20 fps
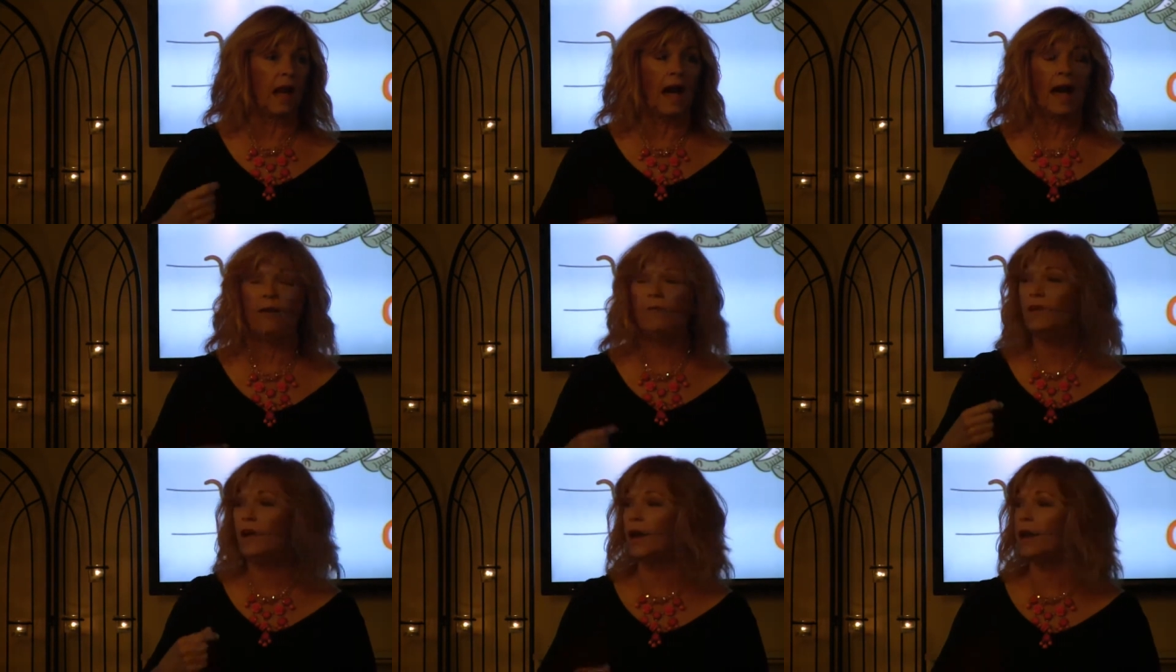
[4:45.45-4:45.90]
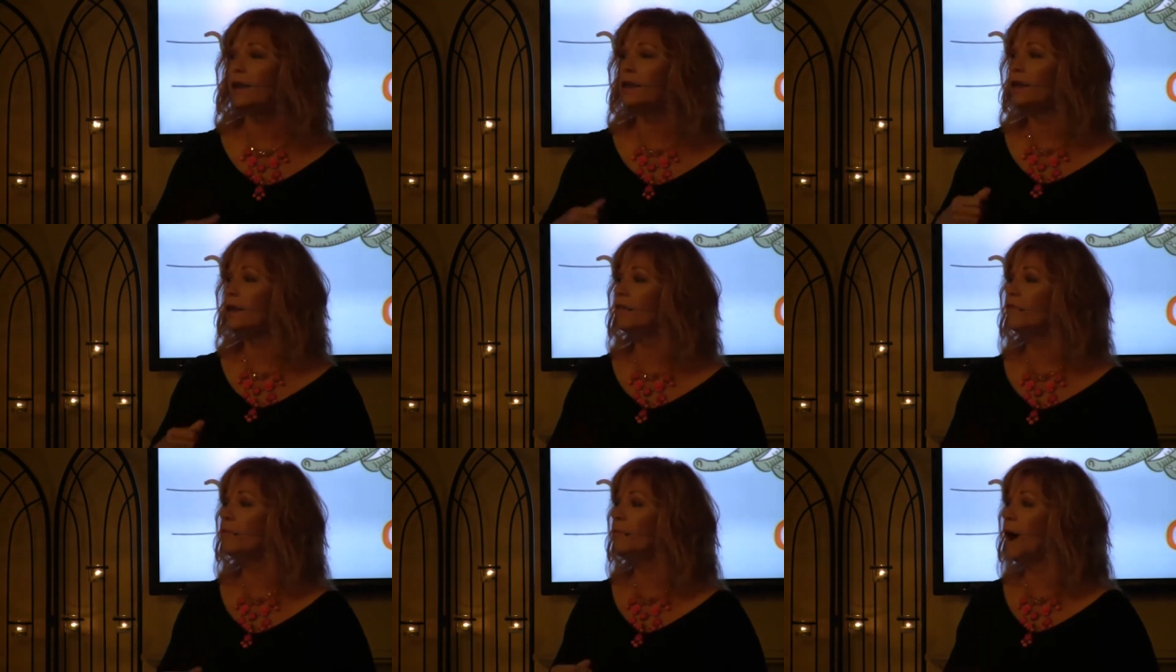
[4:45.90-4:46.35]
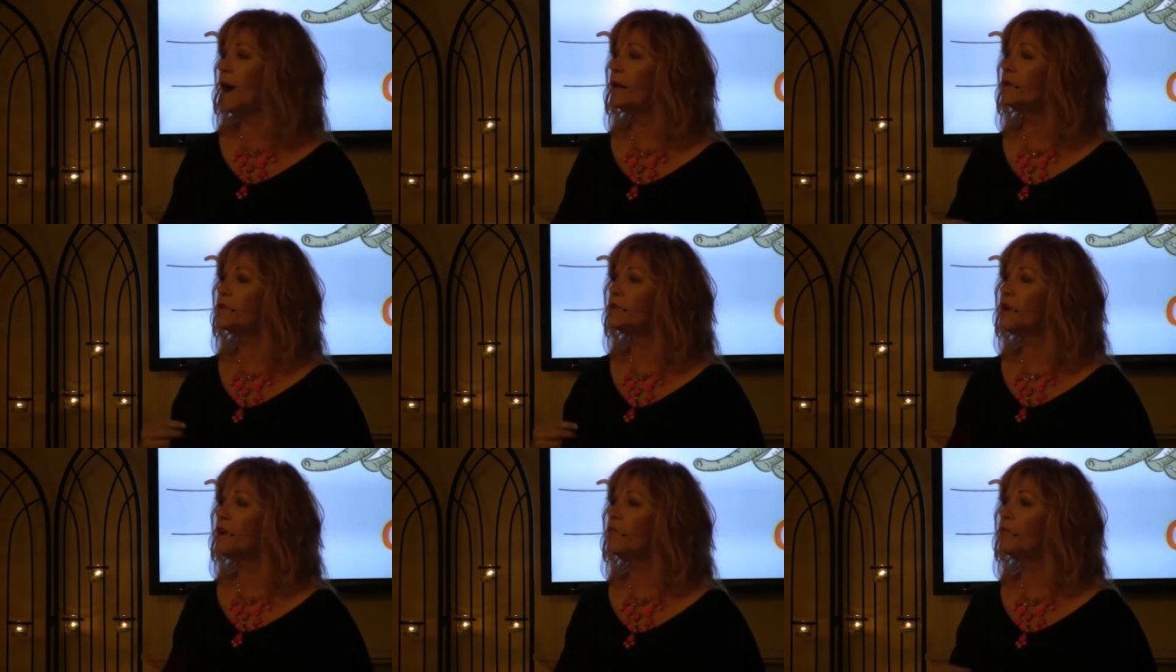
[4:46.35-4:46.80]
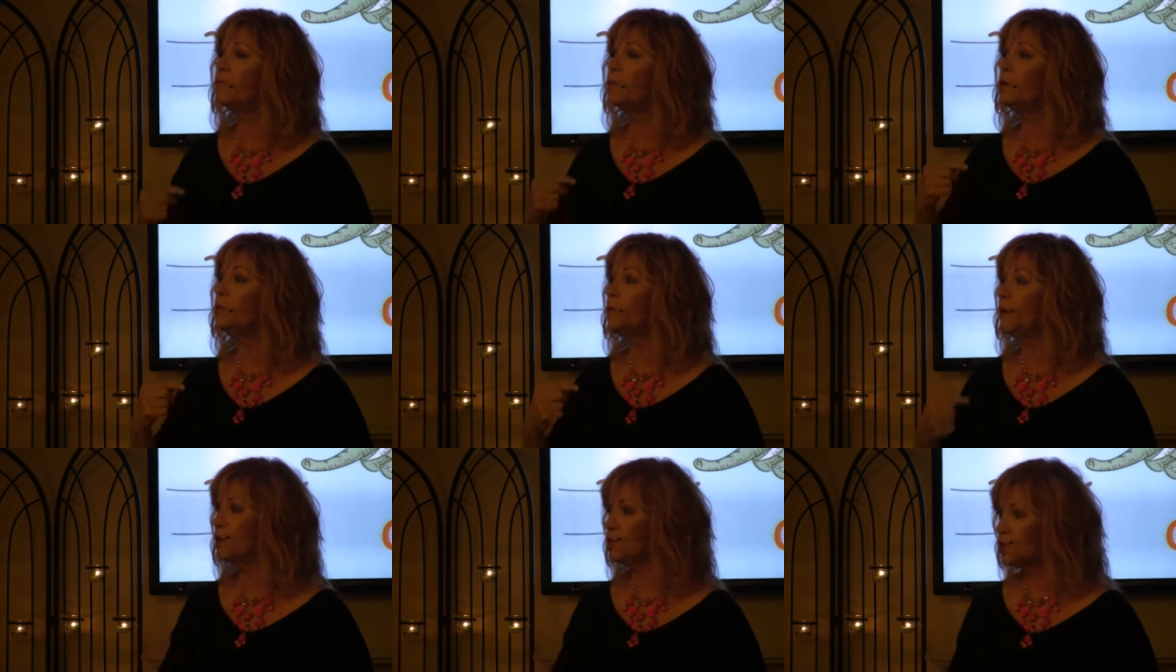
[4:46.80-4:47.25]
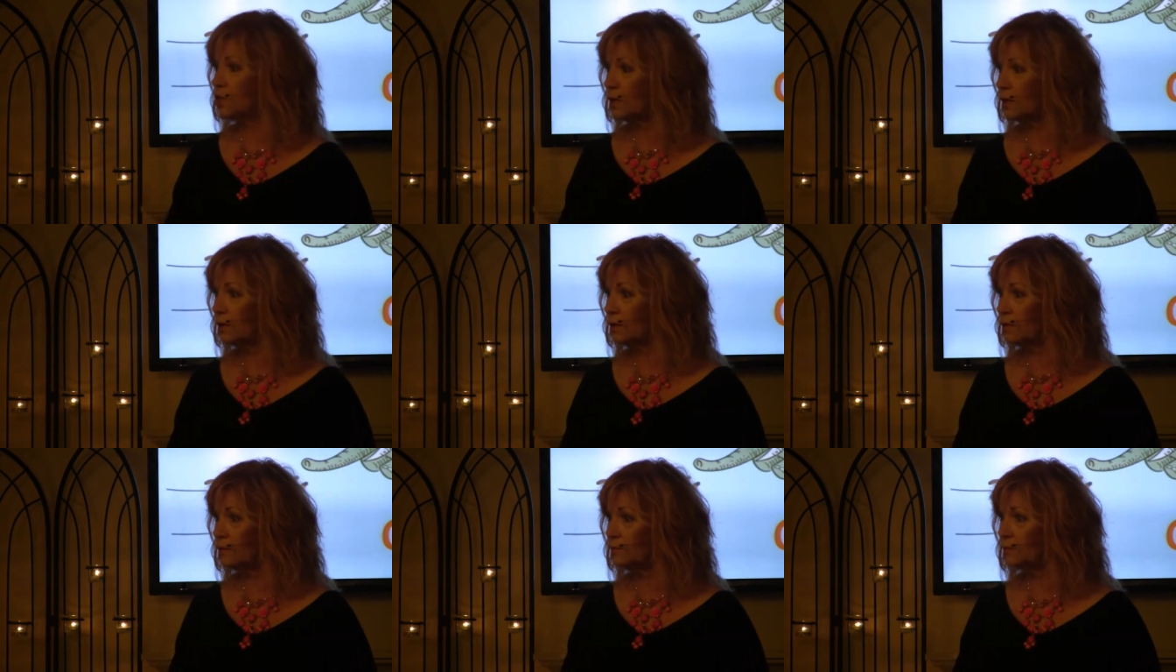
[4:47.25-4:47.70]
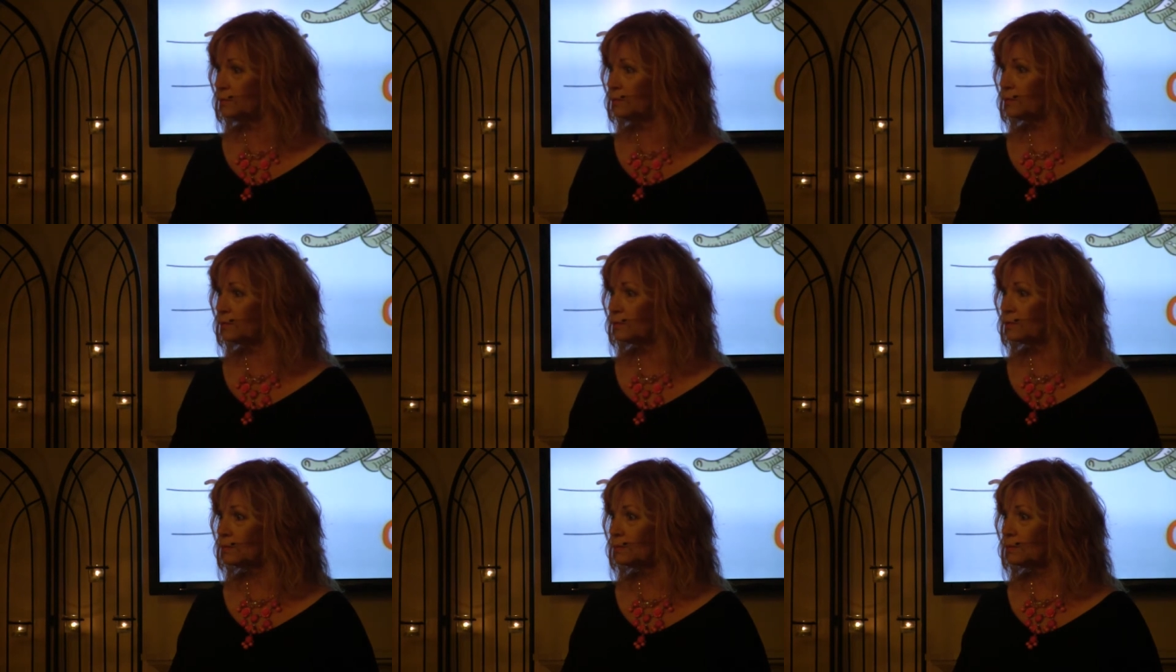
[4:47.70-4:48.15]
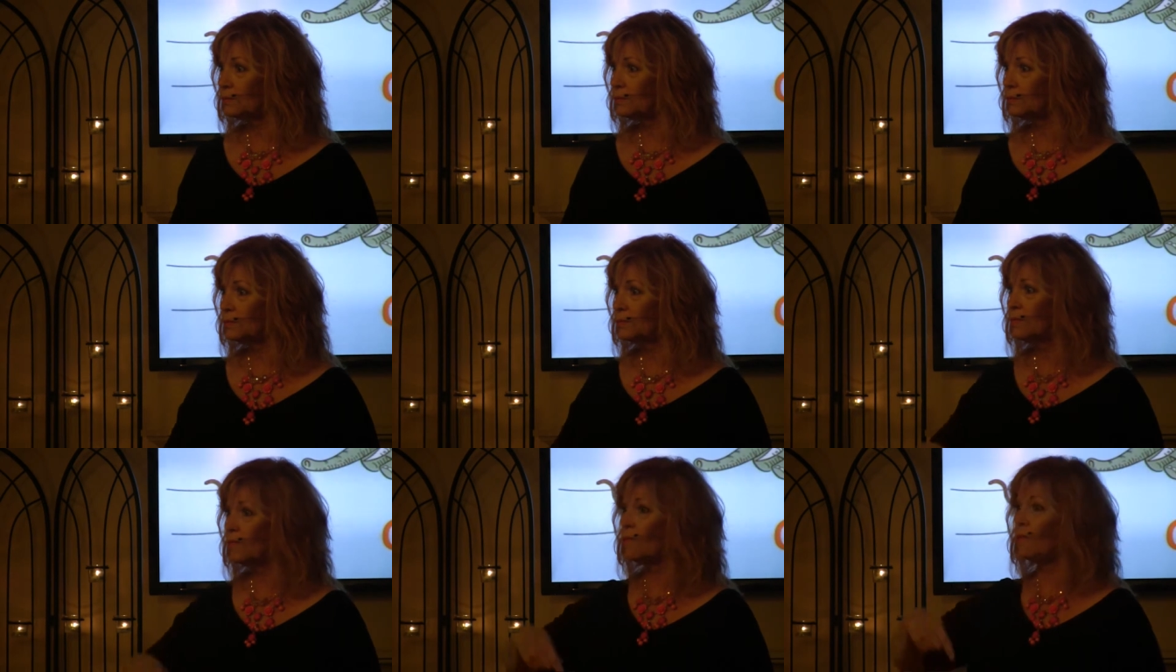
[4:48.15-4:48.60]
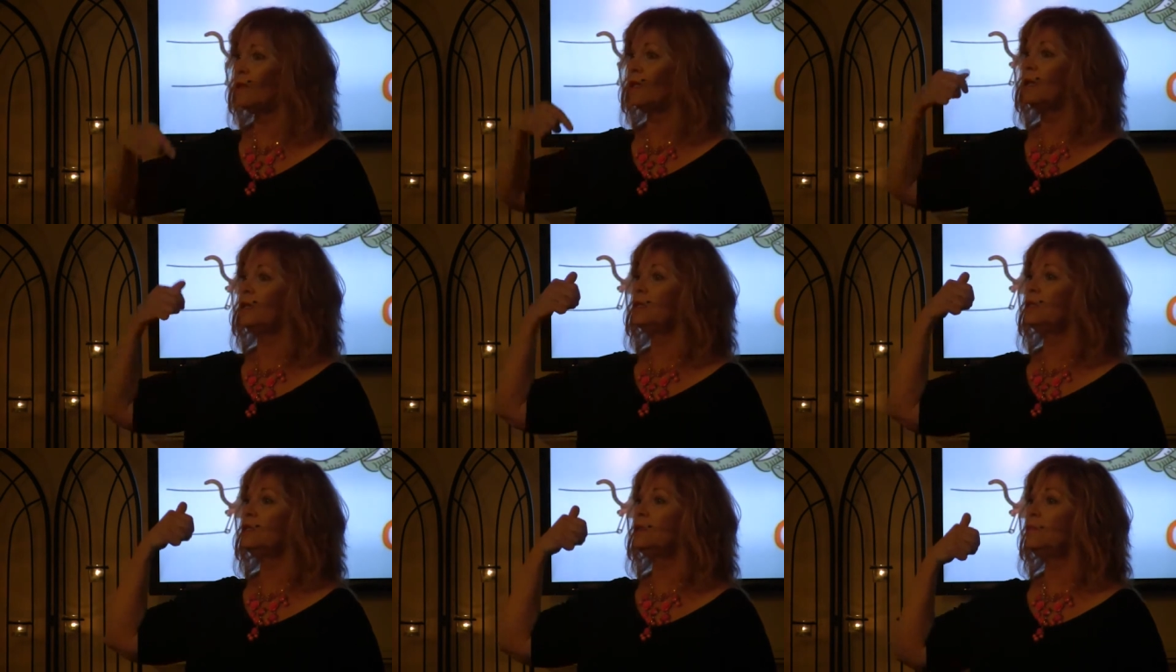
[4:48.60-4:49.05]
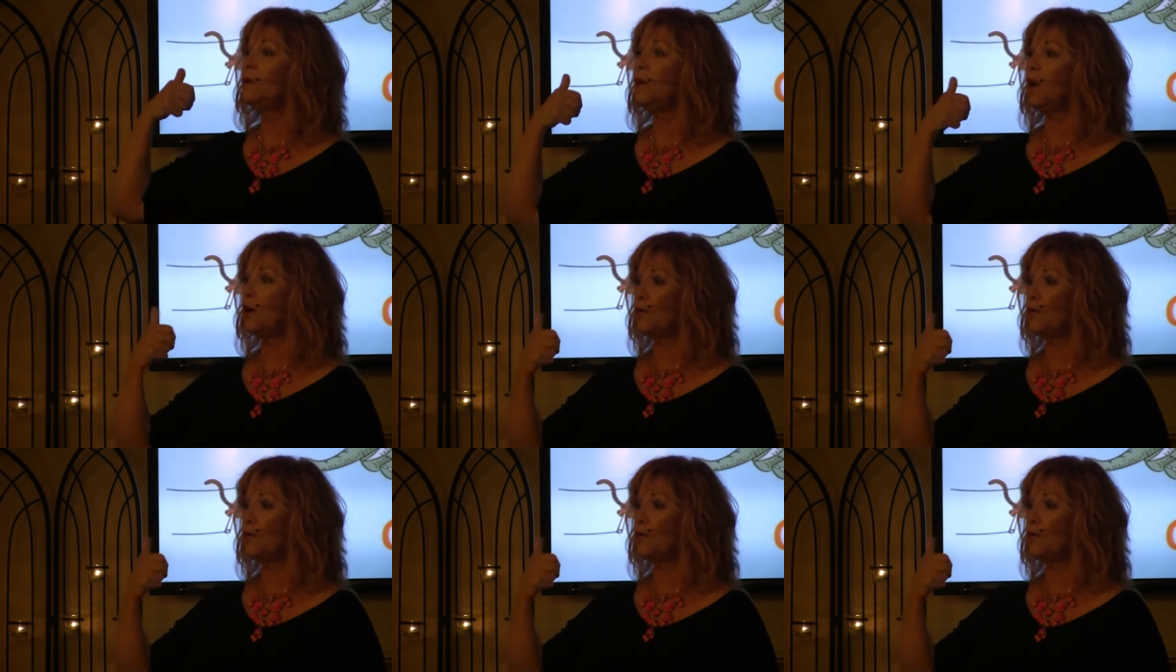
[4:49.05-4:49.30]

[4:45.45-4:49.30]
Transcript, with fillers: I've got to give myself permission to be